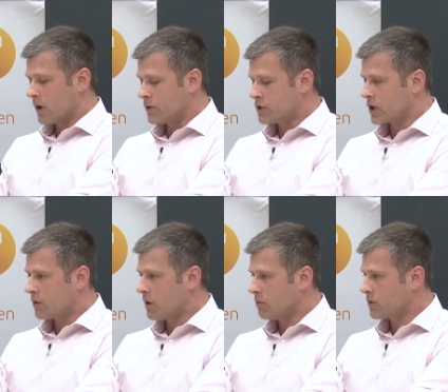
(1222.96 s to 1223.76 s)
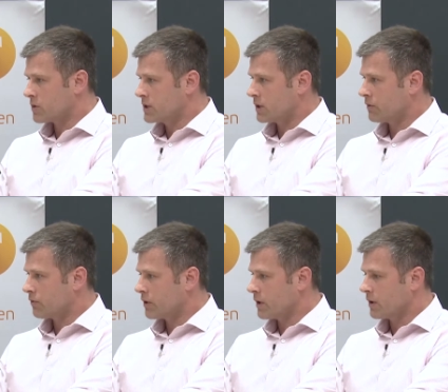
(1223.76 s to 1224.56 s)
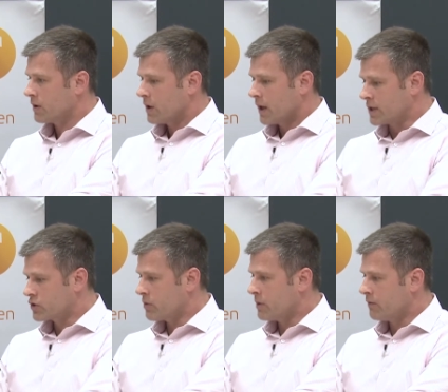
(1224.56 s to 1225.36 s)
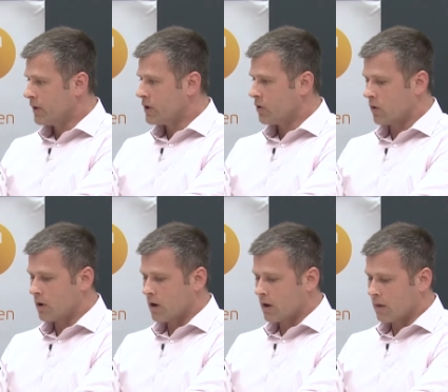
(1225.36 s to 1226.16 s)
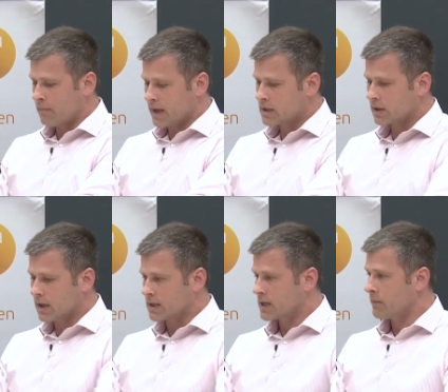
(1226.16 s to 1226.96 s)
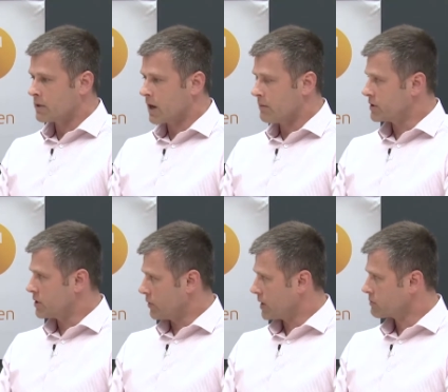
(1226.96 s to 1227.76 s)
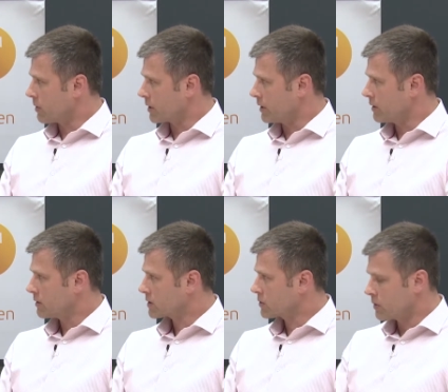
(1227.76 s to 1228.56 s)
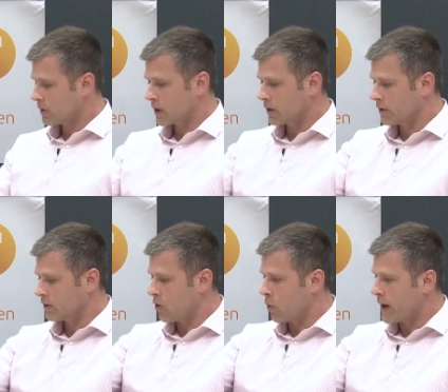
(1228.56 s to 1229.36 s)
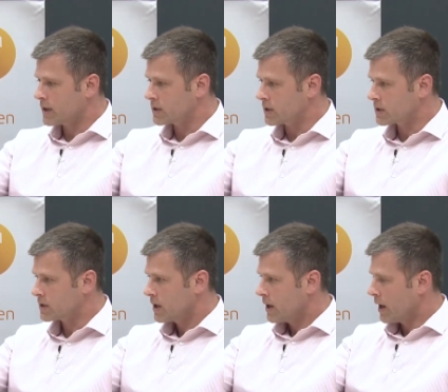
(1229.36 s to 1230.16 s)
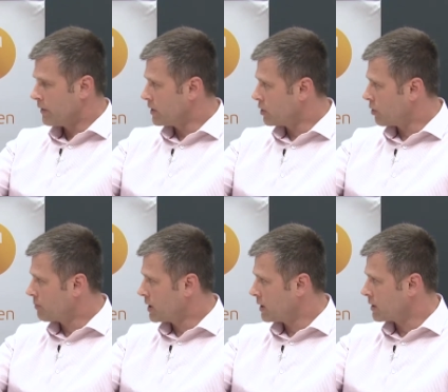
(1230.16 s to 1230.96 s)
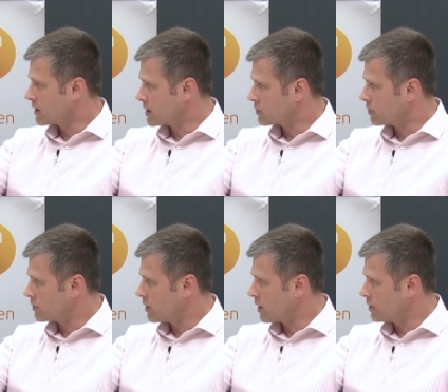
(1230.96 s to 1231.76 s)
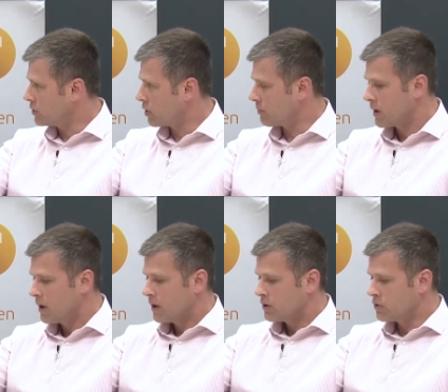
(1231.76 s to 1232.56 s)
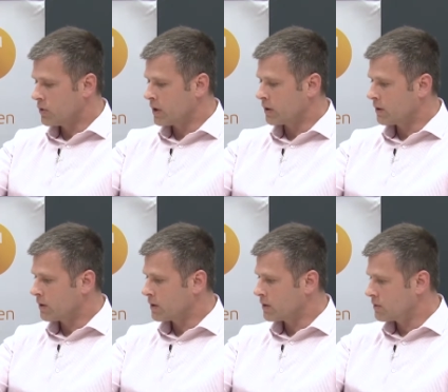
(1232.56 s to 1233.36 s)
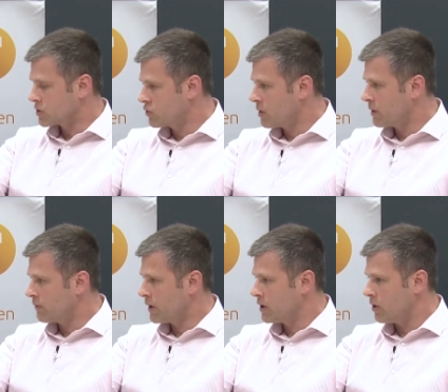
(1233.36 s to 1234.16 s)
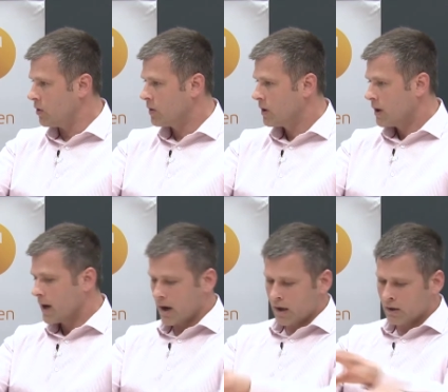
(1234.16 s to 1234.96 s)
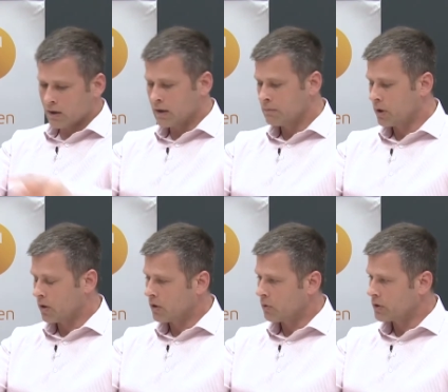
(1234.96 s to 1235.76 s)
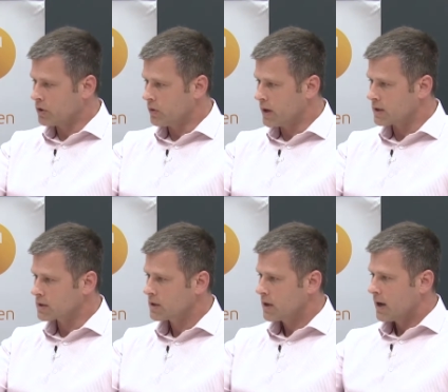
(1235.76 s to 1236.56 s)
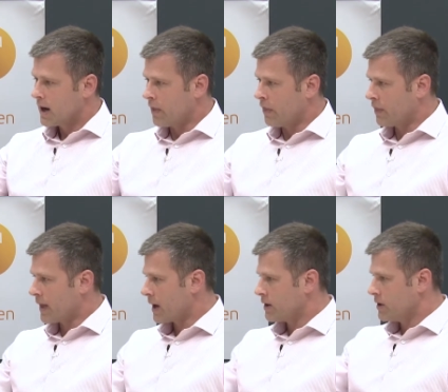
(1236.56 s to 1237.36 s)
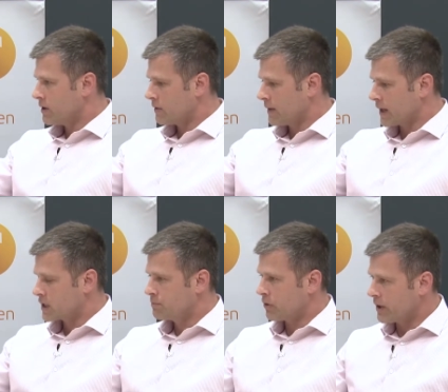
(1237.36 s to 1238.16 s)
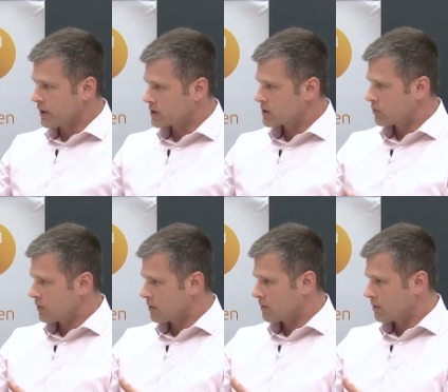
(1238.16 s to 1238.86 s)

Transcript: the Czech Republic was delivering and streaming video basically at the same time as the US market. So we were like a little oasis in the European, Central Europe, doing streaming video in parallel with the US. And that experience